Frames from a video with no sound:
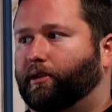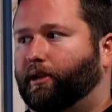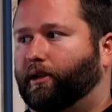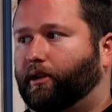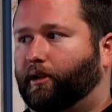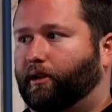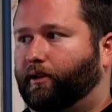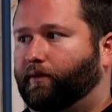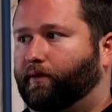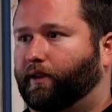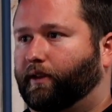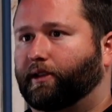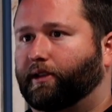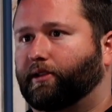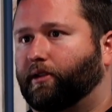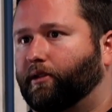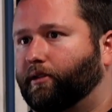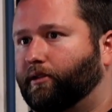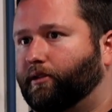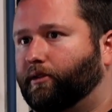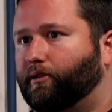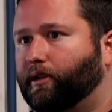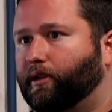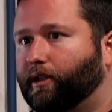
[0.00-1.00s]
if that's all
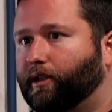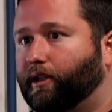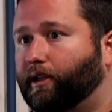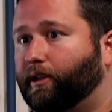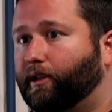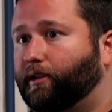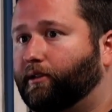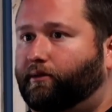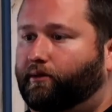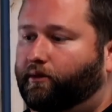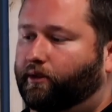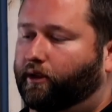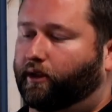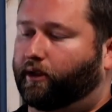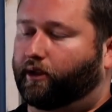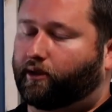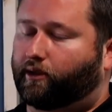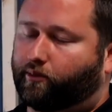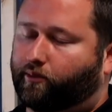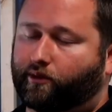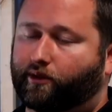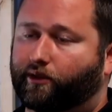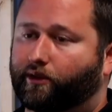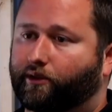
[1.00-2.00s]
you can get
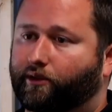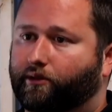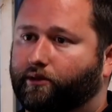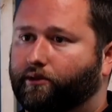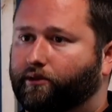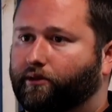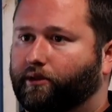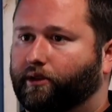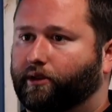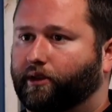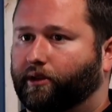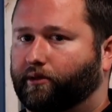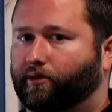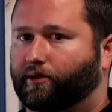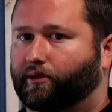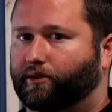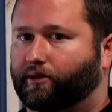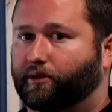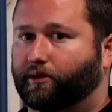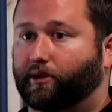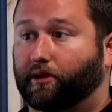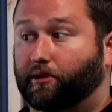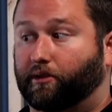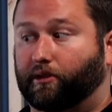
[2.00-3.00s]
it. But
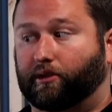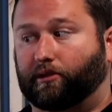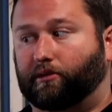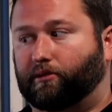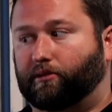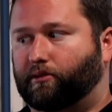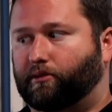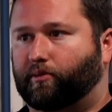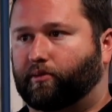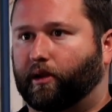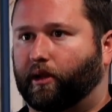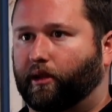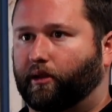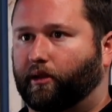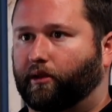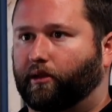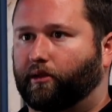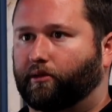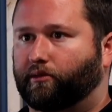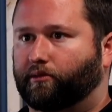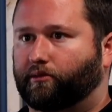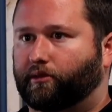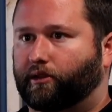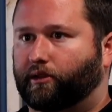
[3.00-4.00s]
just know that probably
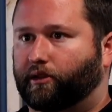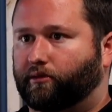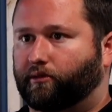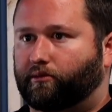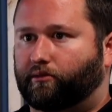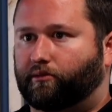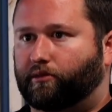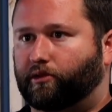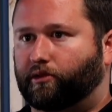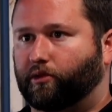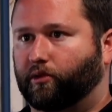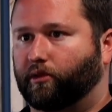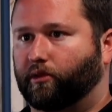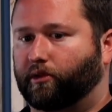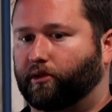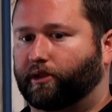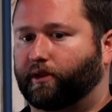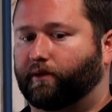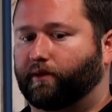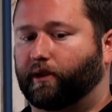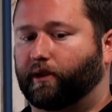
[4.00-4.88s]
short longevity.